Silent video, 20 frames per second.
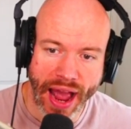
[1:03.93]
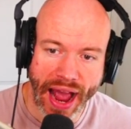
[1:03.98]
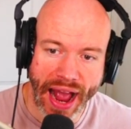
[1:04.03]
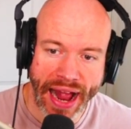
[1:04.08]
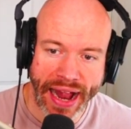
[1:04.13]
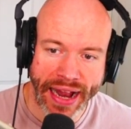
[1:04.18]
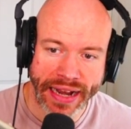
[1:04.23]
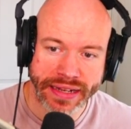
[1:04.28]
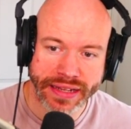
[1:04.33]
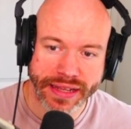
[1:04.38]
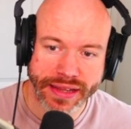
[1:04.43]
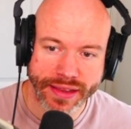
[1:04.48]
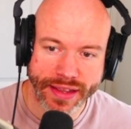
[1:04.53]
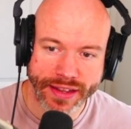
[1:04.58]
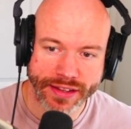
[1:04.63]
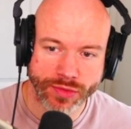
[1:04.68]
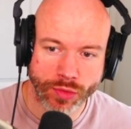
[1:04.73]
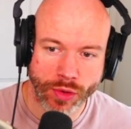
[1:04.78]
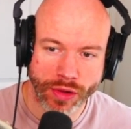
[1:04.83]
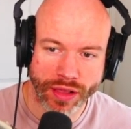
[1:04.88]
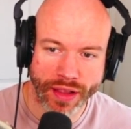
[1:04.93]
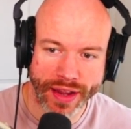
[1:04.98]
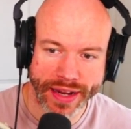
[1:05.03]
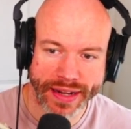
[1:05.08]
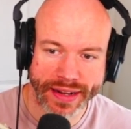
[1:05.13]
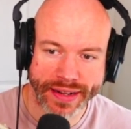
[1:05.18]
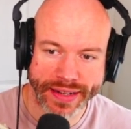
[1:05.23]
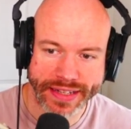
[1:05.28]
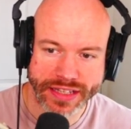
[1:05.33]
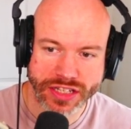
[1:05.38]
And this will
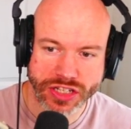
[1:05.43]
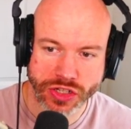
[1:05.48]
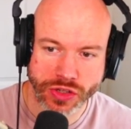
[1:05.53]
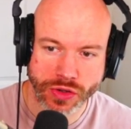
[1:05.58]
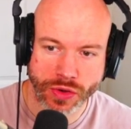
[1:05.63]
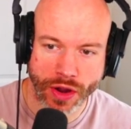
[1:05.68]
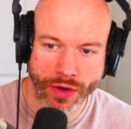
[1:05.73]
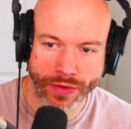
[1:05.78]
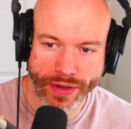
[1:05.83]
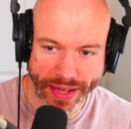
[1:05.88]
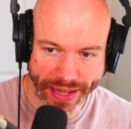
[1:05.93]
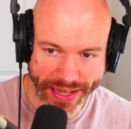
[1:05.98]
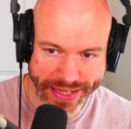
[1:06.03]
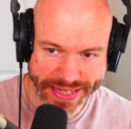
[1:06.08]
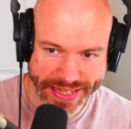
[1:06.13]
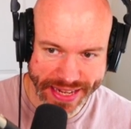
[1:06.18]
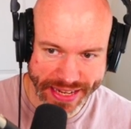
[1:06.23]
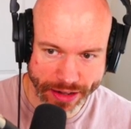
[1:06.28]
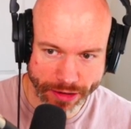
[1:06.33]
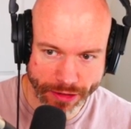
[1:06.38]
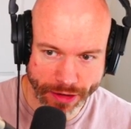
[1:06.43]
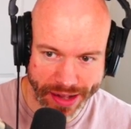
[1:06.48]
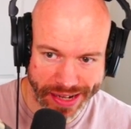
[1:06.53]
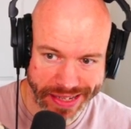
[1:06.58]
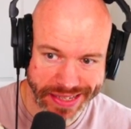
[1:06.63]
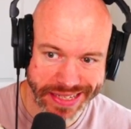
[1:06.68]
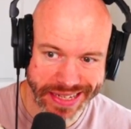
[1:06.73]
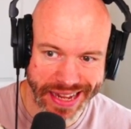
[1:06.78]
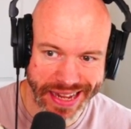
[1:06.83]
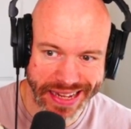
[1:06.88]
likely to only
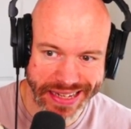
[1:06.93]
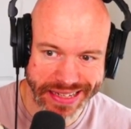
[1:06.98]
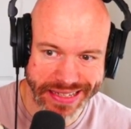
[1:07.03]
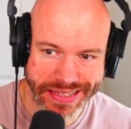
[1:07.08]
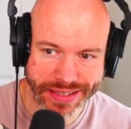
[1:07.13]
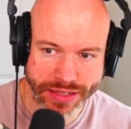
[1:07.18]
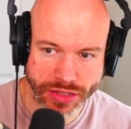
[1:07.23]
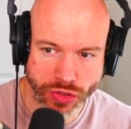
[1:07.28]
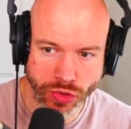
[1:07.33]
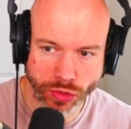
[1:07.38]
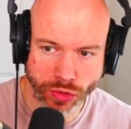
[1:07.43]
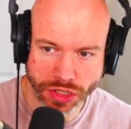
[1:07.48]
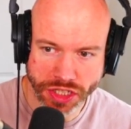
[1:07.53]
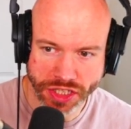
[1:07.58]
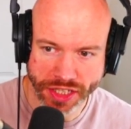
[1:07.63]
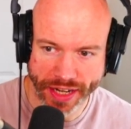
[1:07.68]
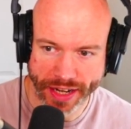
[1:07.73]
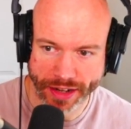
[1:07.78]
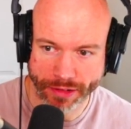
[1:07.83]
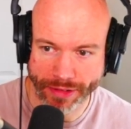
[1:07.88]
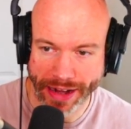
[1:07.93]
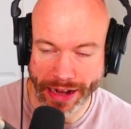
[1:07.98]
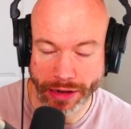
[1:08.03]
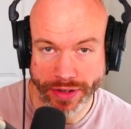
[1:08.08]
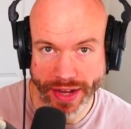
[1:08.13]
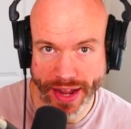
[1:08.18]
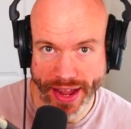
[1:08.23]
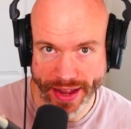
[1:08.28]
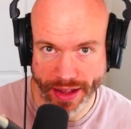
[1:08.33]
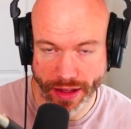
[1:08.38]
accelerate as the tool chain
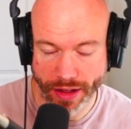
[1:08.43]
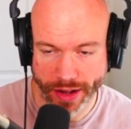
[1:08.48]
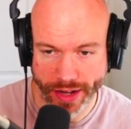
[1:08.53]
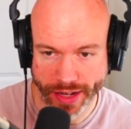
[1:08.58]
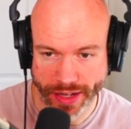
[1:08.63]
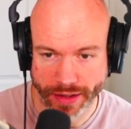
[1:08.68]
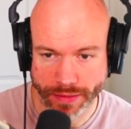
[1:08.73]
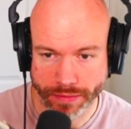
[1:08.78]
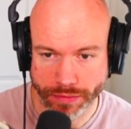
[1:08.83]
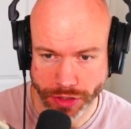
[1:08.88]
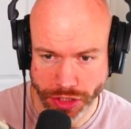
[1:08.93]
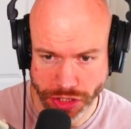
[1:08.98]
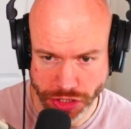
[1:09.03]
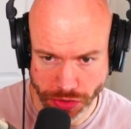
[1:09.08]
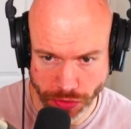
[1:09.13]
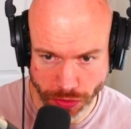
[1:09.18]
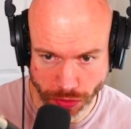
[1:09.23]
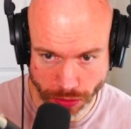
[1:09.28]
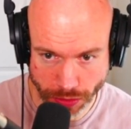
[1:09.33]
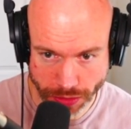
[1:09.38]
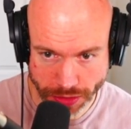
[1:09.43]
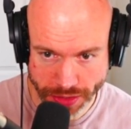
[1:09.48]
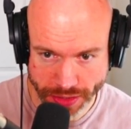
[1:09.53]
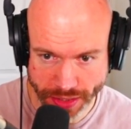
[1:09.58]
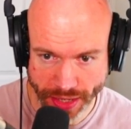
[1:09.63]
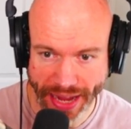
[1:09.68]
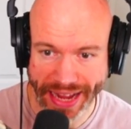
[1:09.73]
around A I matures.